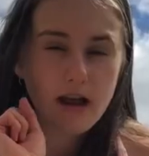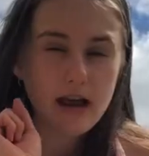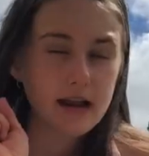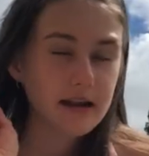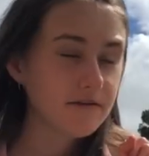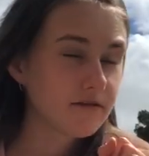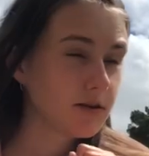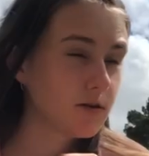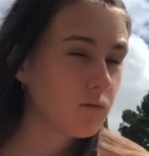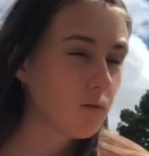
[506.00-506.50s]
And
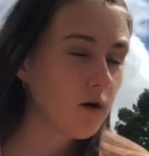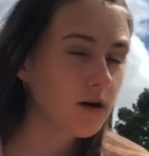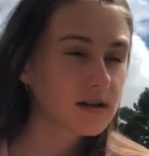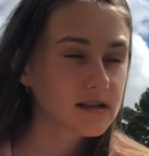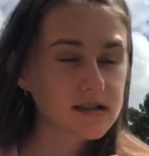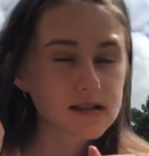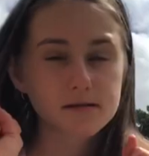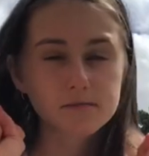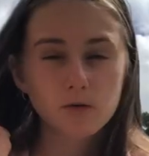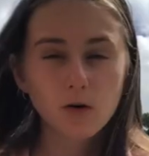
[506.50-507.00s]
if you
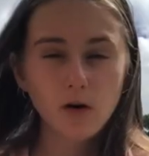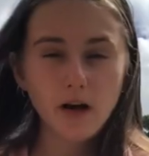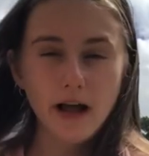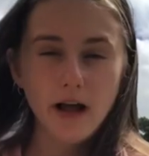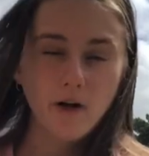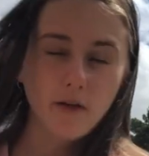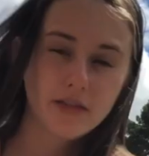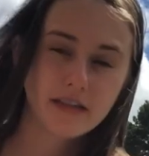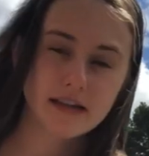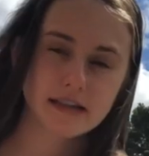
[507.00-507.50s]
want some more
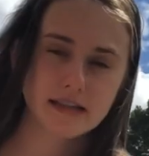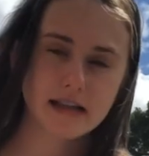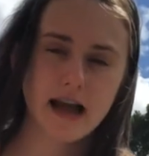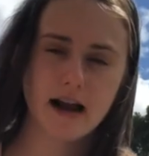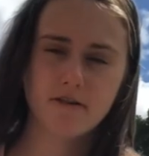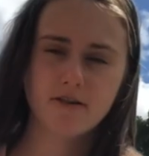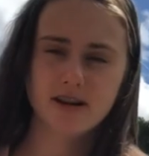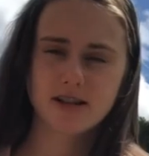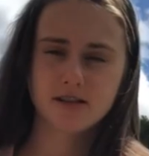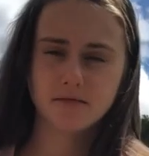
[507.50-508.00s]
healthy
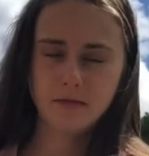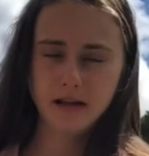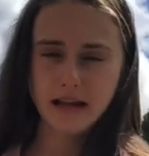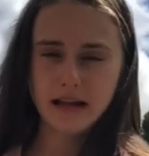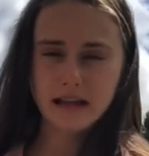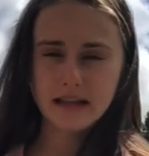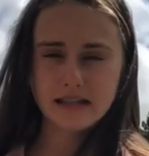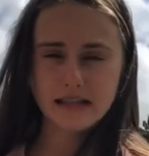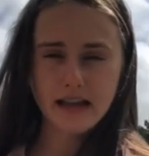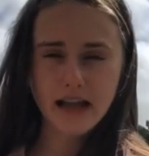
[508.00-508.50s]
snack
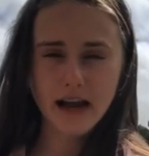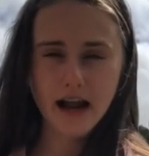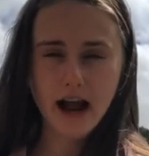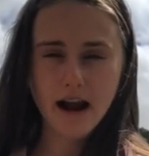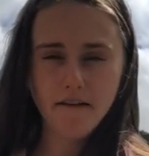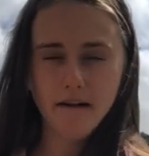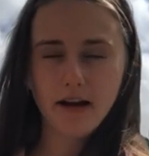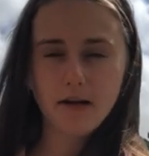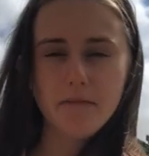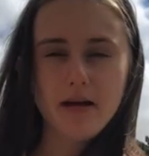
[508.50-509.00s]
recipes, then
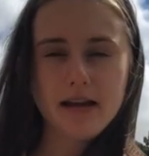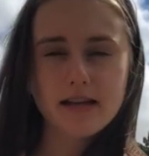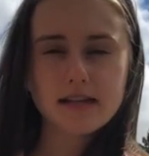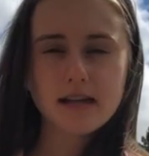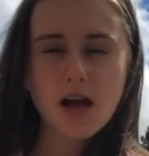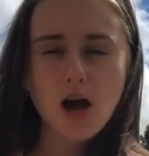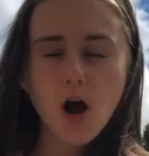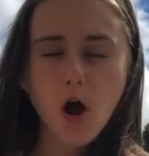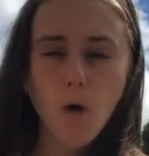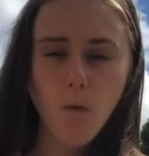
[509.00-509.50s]
I
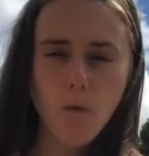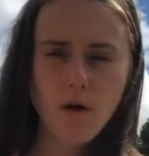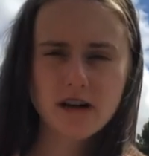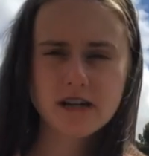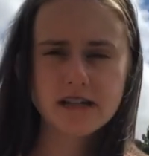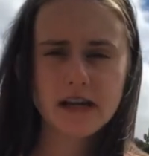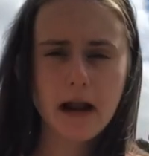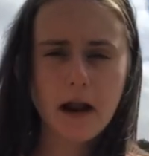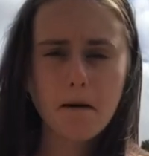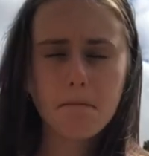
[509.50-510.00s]
recommend
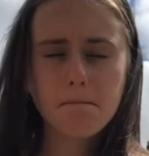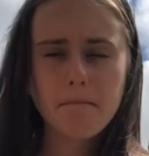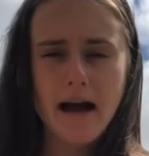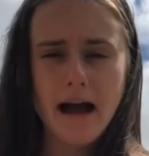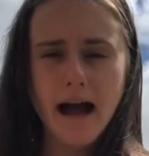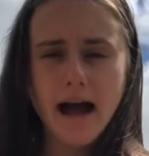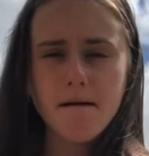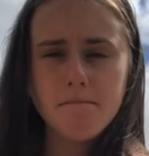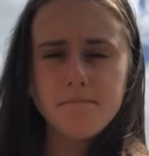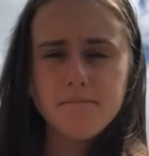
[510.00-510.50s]
watching
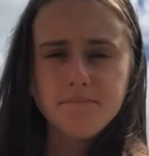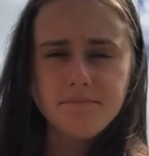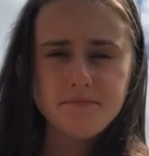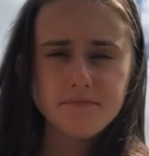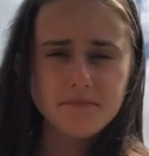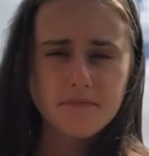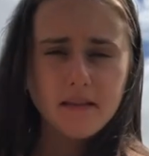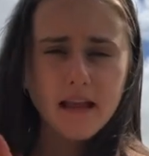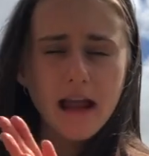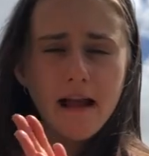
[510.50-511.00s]
my
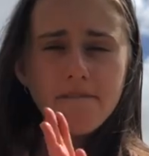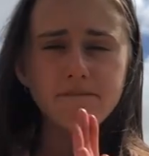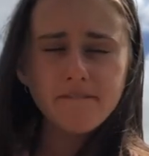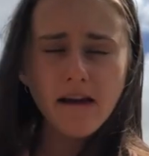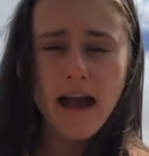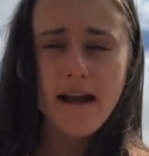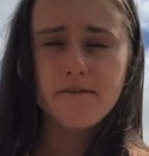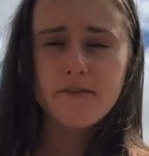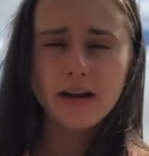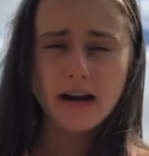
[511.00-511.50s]

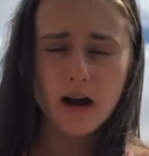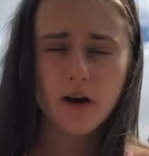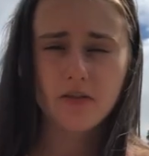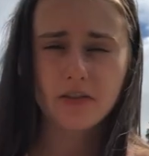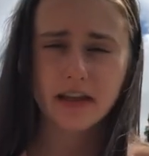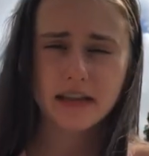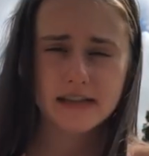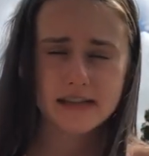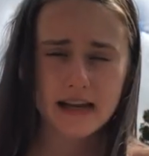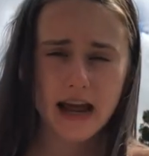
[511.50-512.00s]
favorite
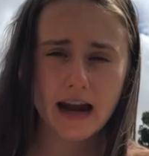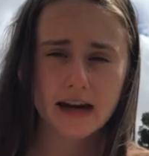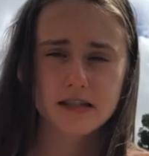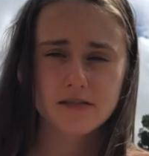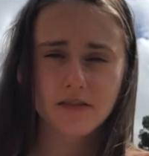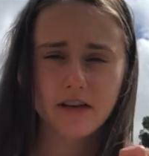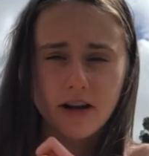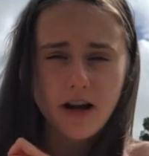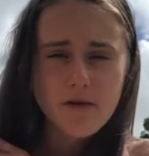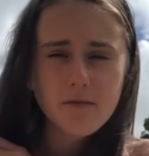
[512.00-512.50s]
healthy
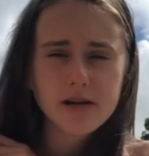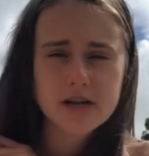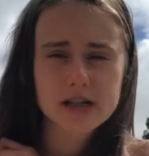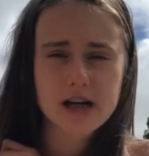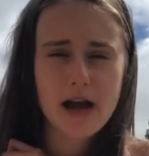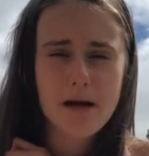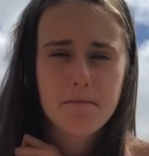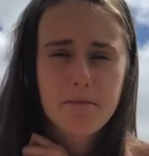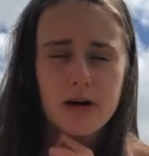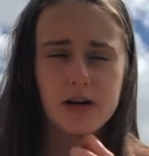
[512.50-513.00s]
snacks video, which
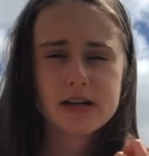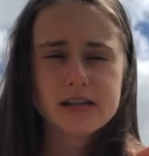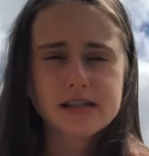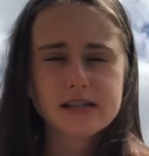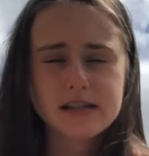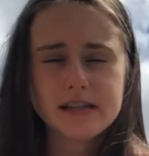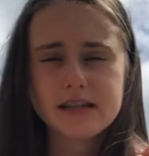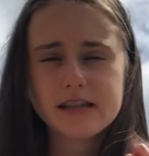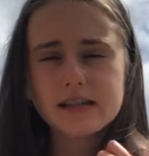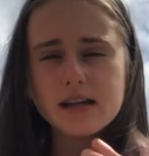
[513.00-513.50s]
I
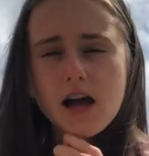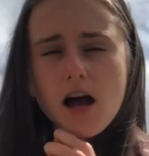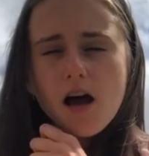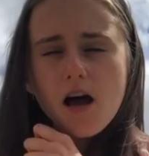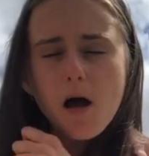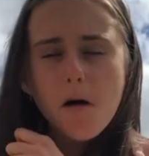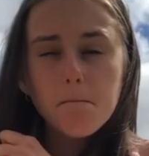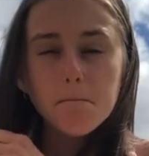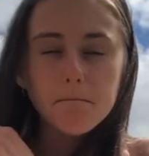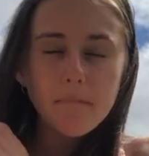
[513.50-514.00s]
posted
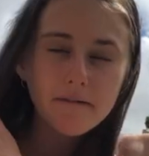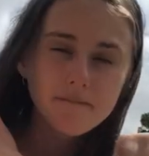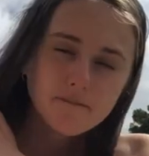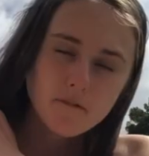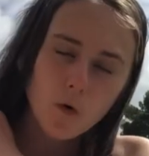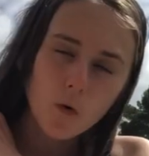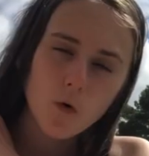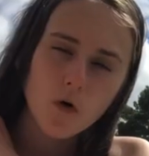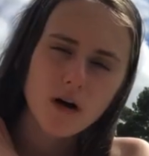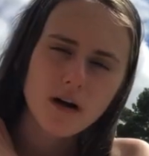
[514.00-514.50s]

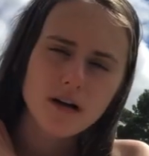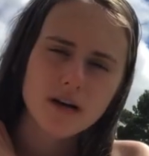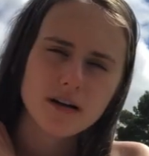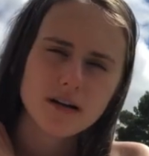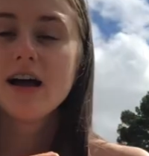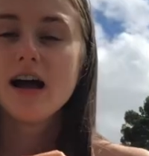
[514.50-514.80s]
before